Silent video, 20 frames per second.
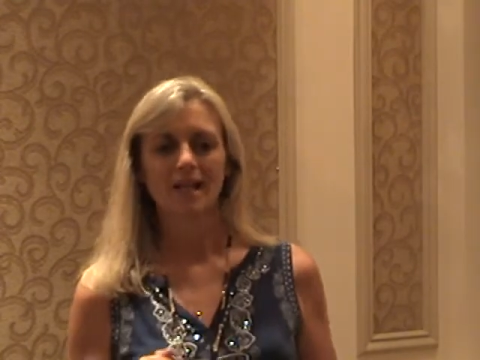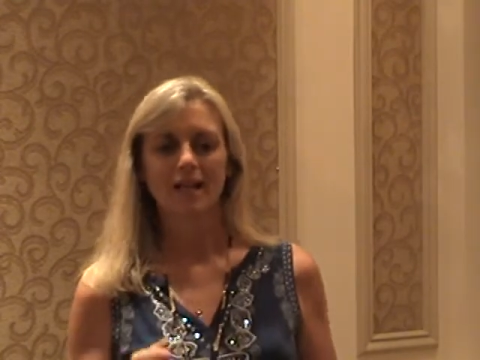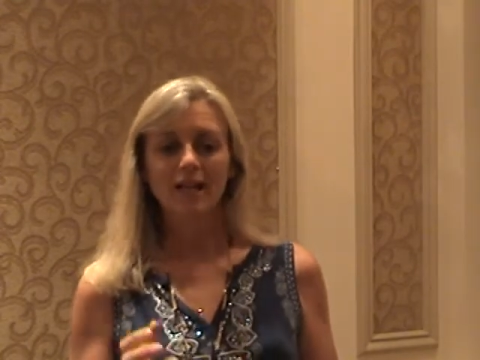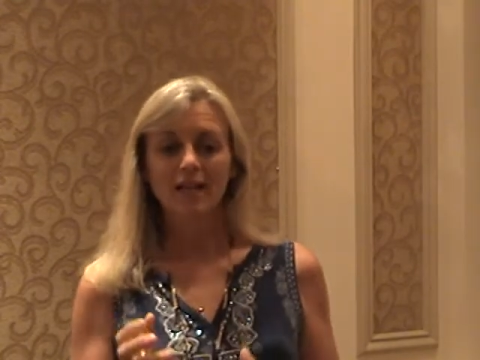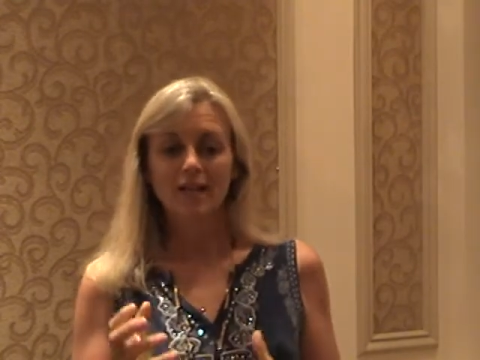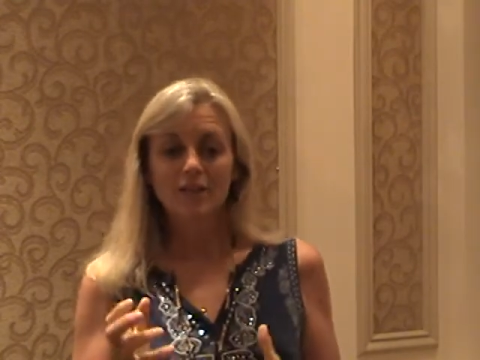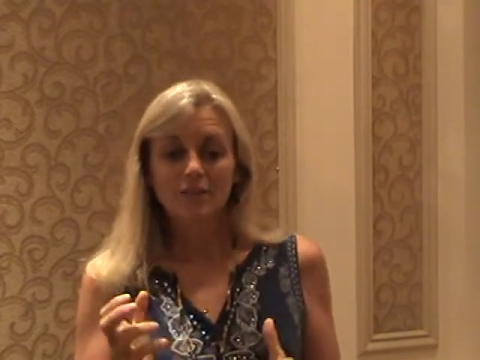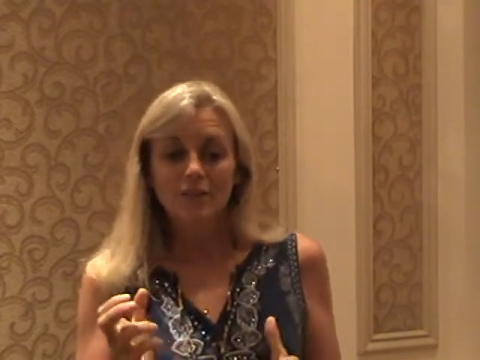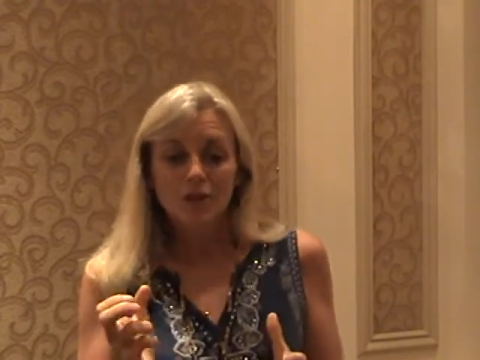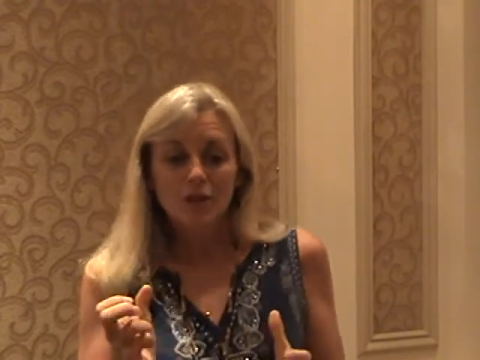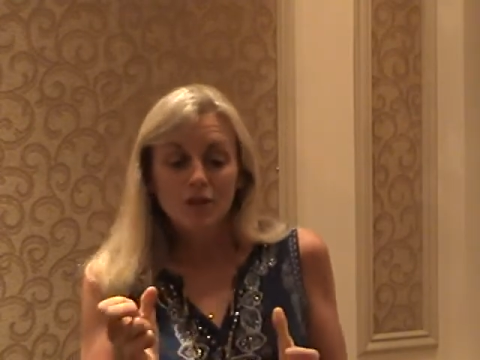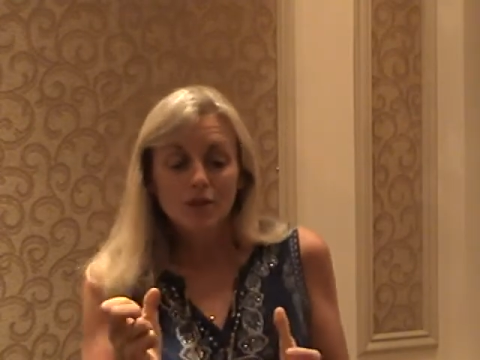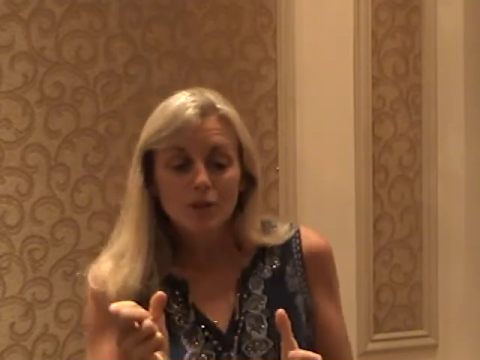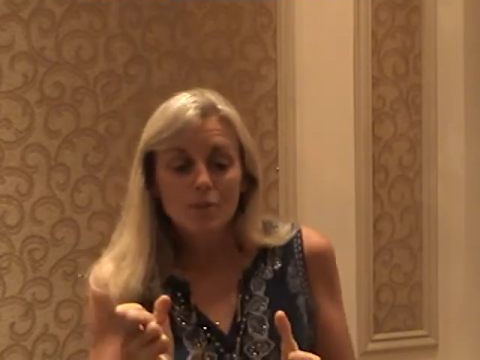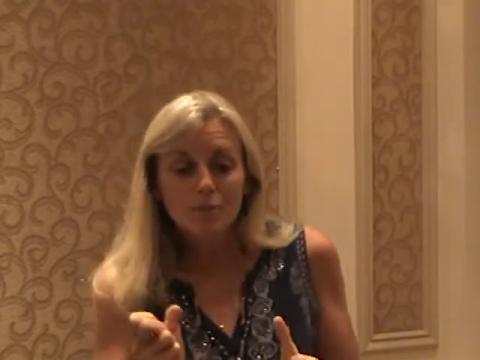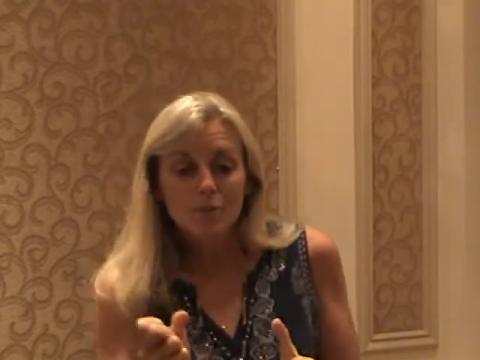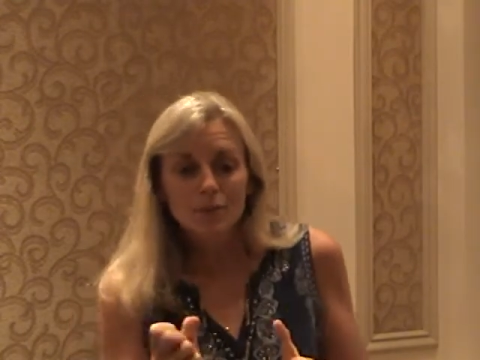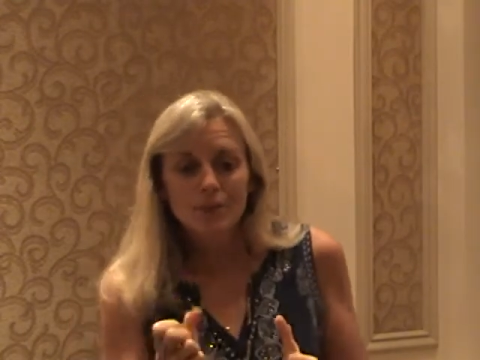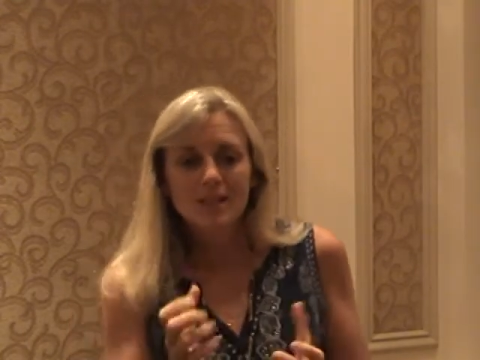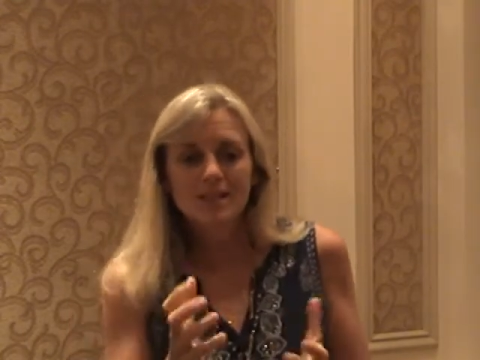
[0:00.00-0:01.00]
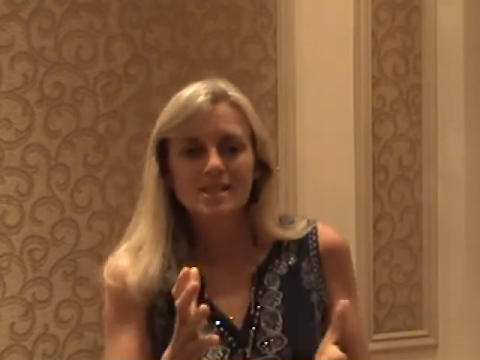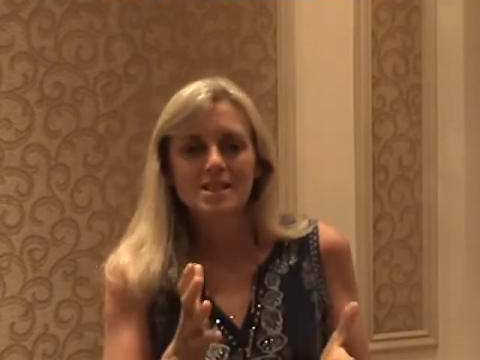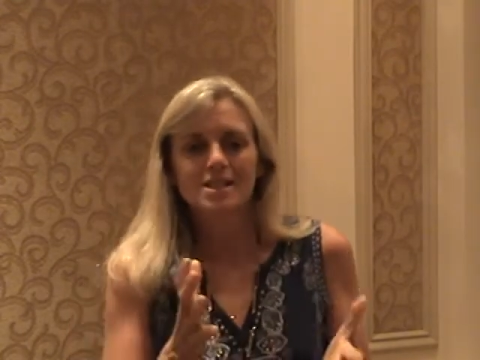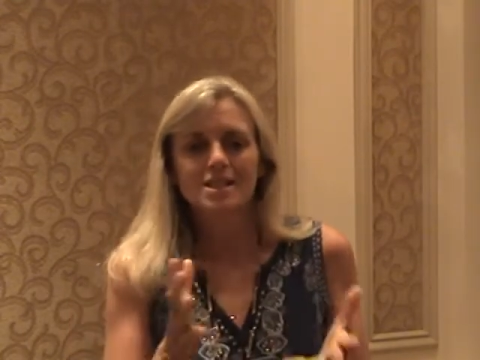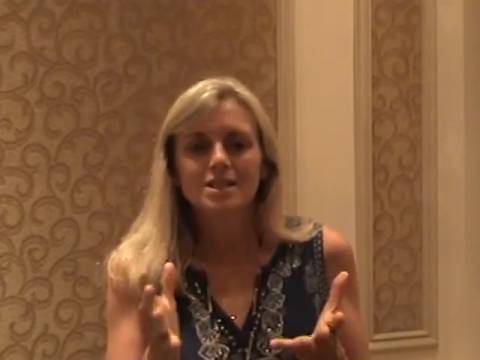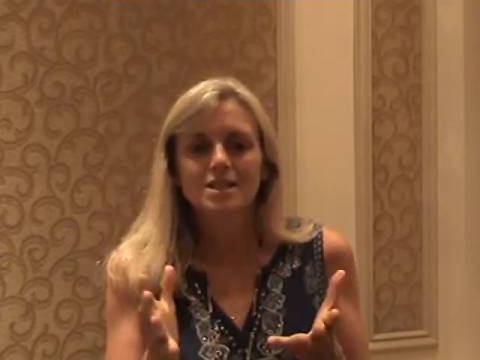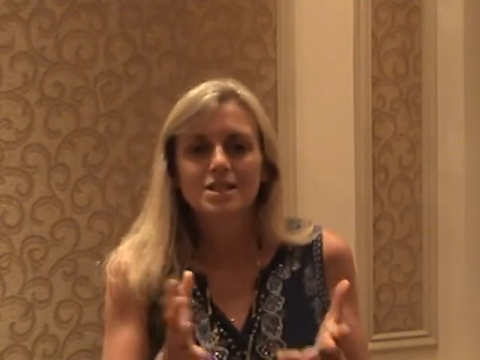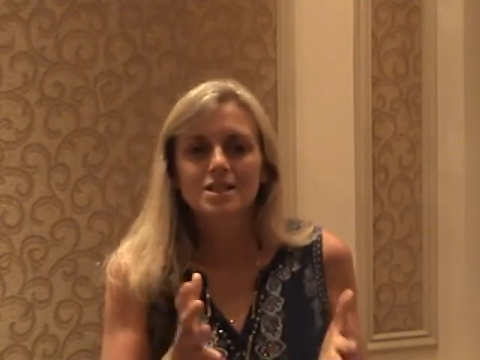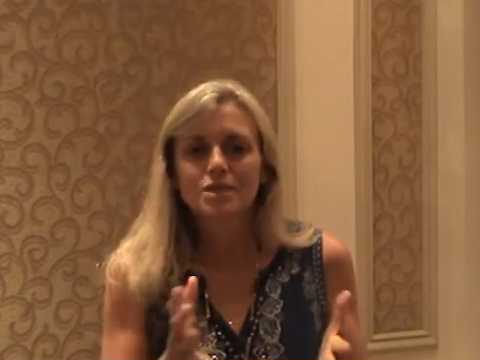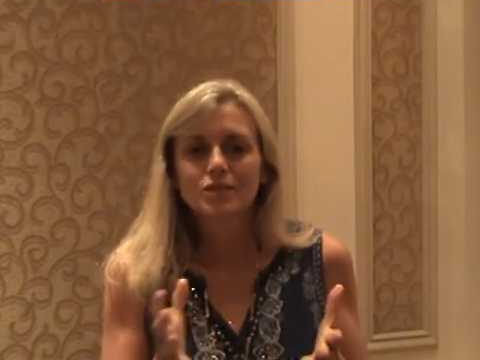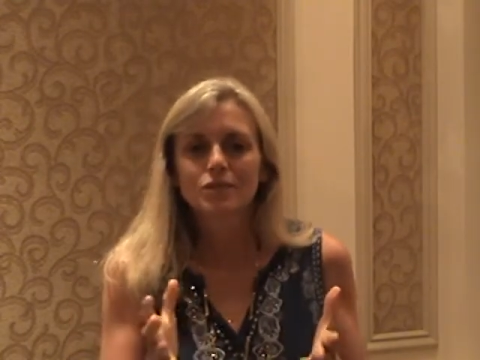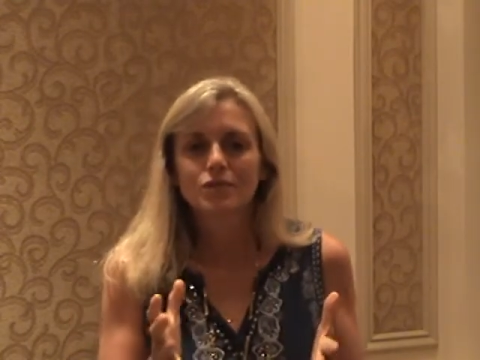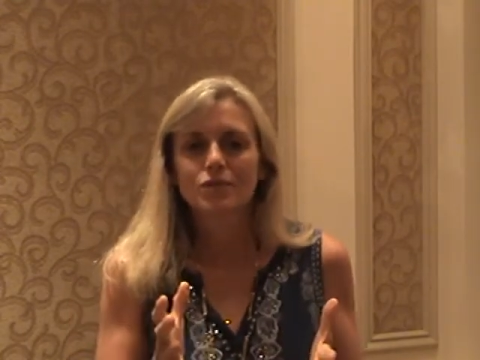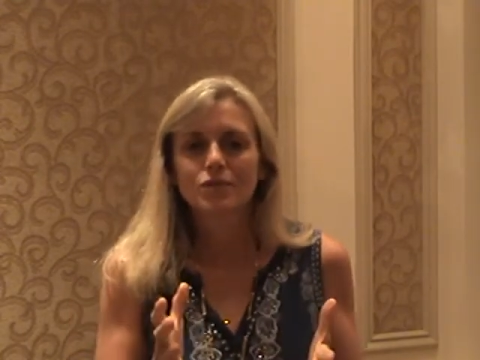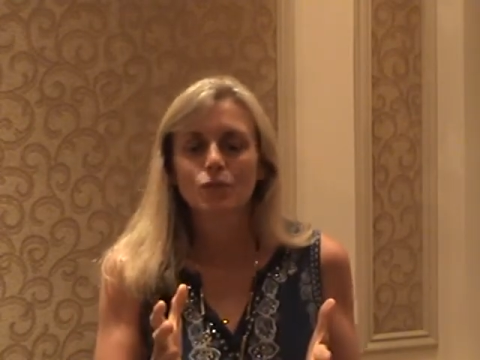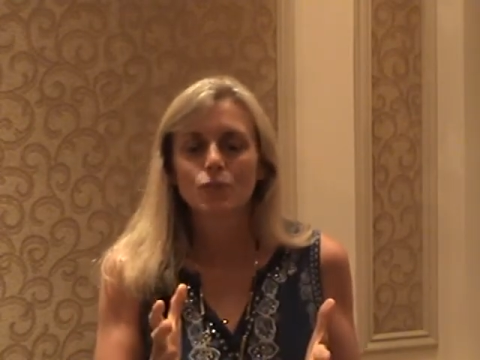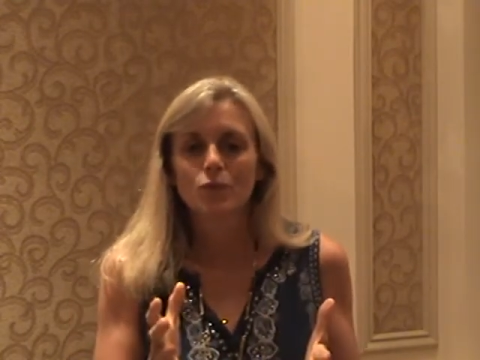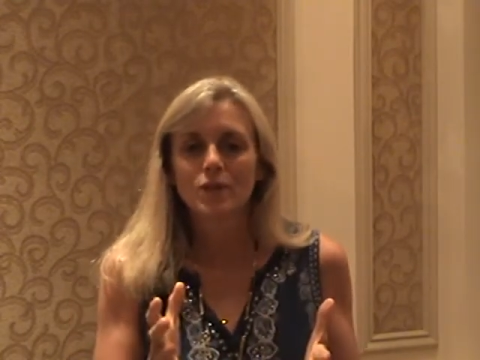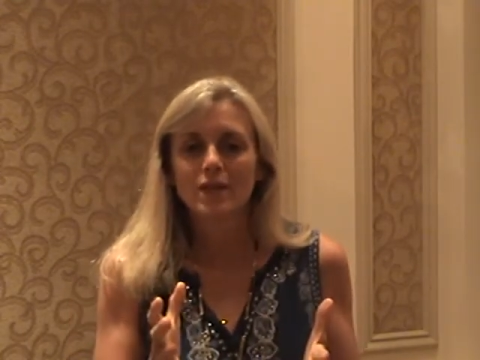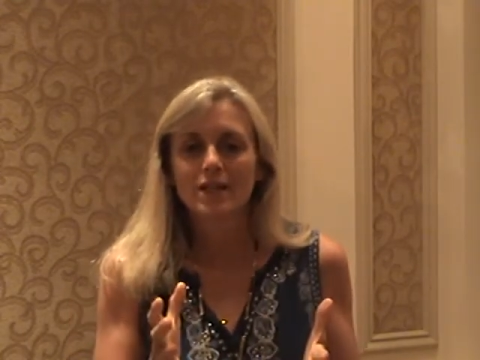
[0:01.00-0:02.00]
and they're all compressed in
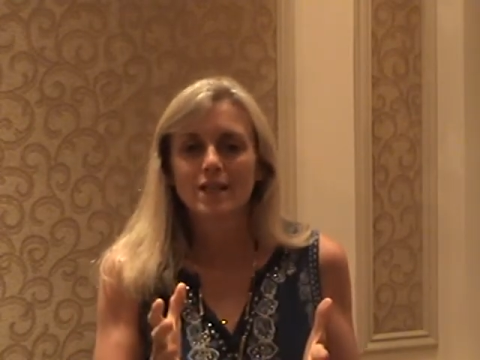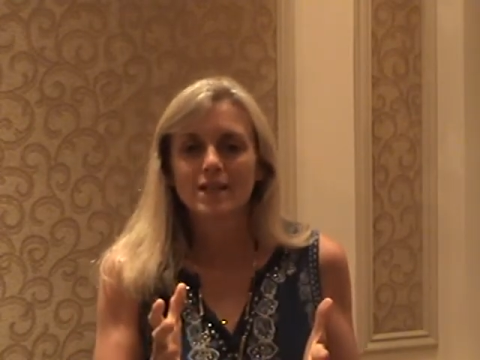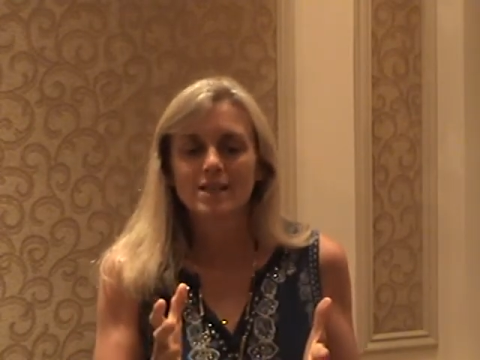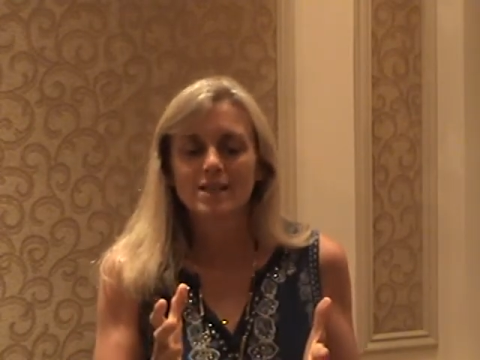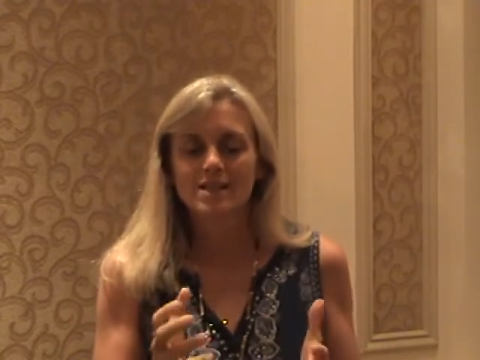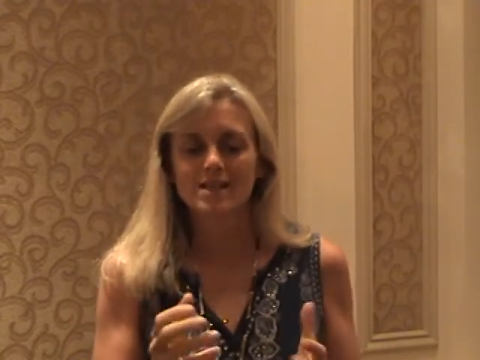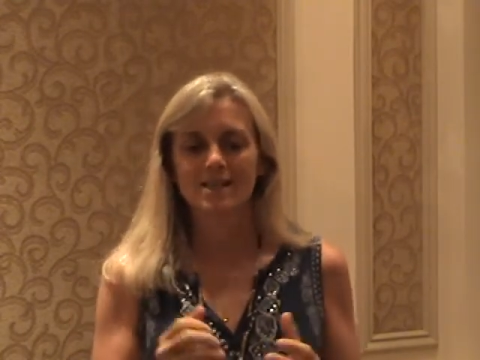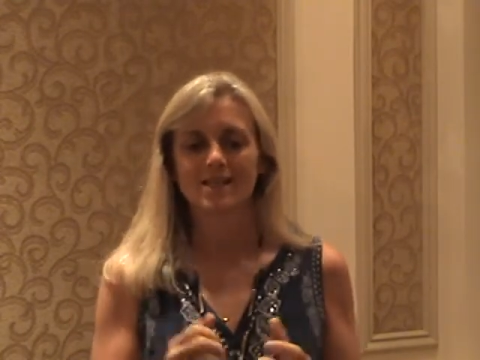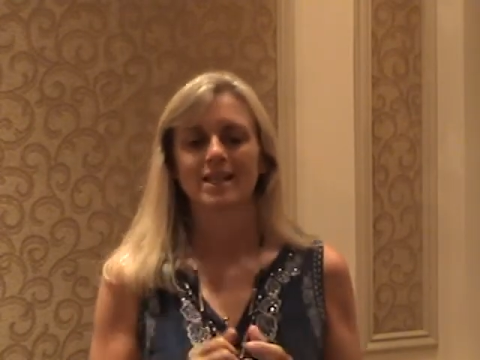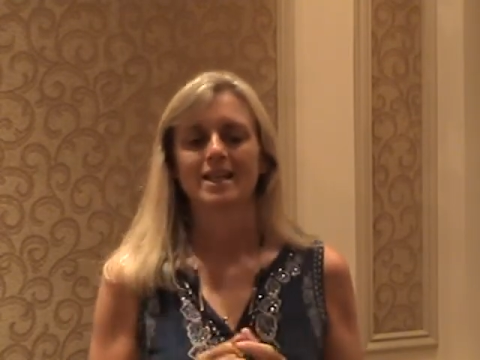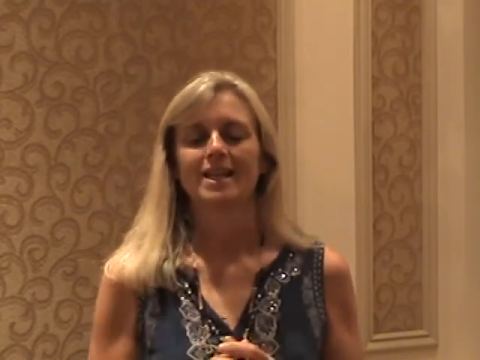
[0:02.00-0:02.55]
different ways.